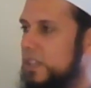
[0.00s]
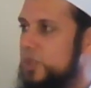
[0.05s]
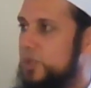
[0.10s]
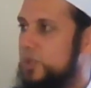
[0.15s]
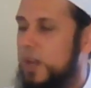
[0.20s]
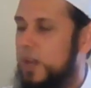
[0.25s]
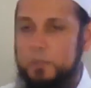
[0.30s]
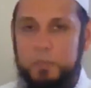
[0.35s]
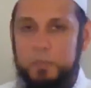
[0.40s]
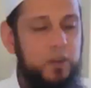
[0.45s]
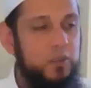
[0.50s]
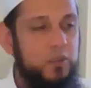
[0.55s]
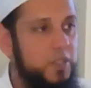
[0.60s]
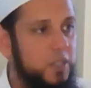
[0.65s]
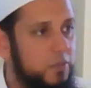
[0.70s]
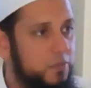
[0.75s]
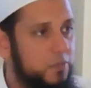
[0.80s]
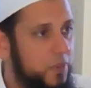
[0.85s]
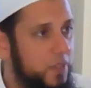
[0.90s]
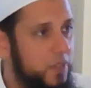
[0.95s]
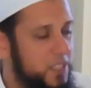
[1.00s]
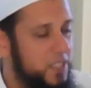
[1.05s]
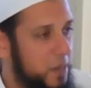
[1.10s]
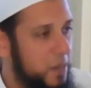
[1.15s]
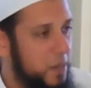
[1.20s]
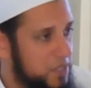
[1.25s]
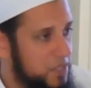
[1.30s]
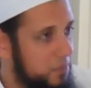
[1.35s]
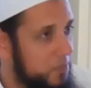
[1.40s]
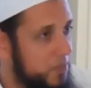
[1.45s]
So a mountain, for
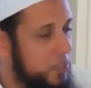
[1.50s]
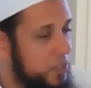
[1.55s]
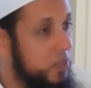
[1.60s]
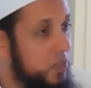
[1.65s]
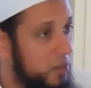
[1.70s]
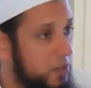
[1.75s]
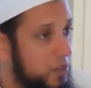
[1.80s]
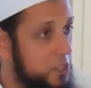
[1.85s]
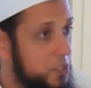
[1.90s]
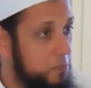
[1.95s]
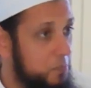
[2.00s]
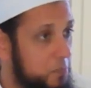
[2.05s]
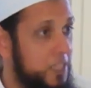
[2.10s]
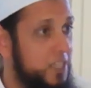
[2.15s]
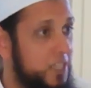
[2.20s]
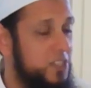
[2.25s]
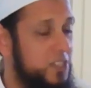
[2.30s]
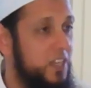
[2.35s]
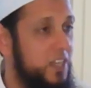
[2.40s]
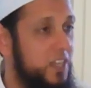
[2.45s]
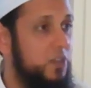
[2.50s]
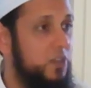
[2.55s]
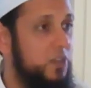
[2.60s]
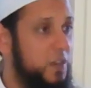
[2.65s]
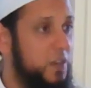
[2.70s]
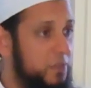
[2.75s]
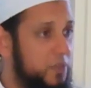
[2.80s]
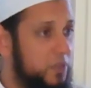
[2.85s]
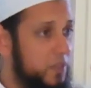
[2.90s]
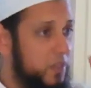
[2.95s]
example, some of the tallest peaks that are
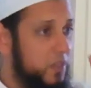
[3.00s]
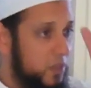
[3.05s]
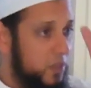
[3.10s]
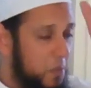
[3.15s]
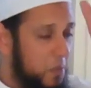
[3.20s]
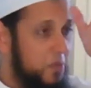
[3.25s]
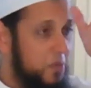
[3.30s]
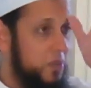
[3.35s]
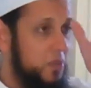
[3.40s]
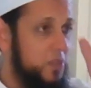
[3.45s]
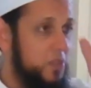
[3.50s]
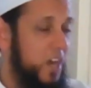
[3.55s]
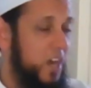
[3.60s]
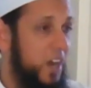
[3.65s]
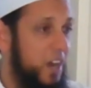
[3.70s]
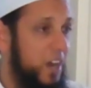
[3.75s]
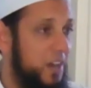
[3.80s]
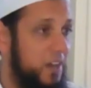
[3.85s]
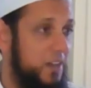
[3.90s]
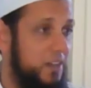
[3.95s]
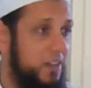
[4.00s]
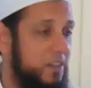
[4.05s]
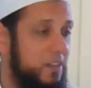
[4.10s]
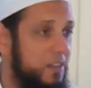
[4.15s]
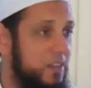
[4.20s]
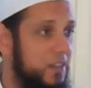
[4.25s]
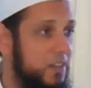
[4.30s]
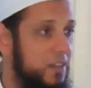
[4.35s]
several kilometers high,